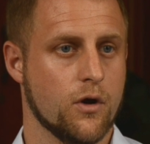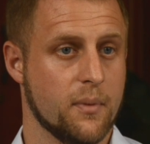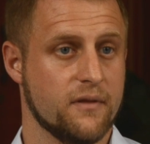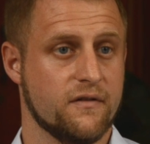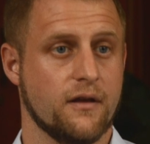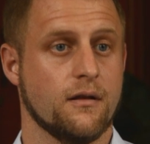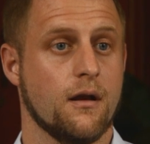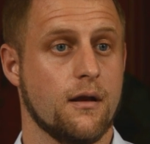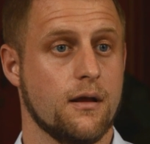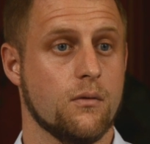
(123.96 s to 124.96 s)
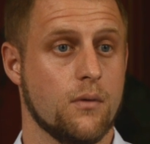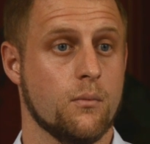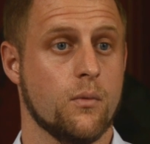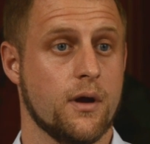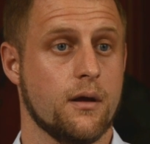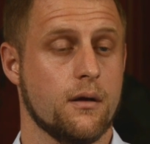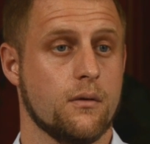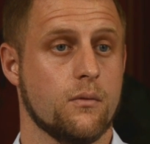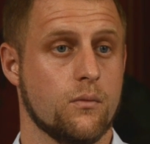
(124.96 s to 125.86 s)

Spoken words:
work, particularly when we're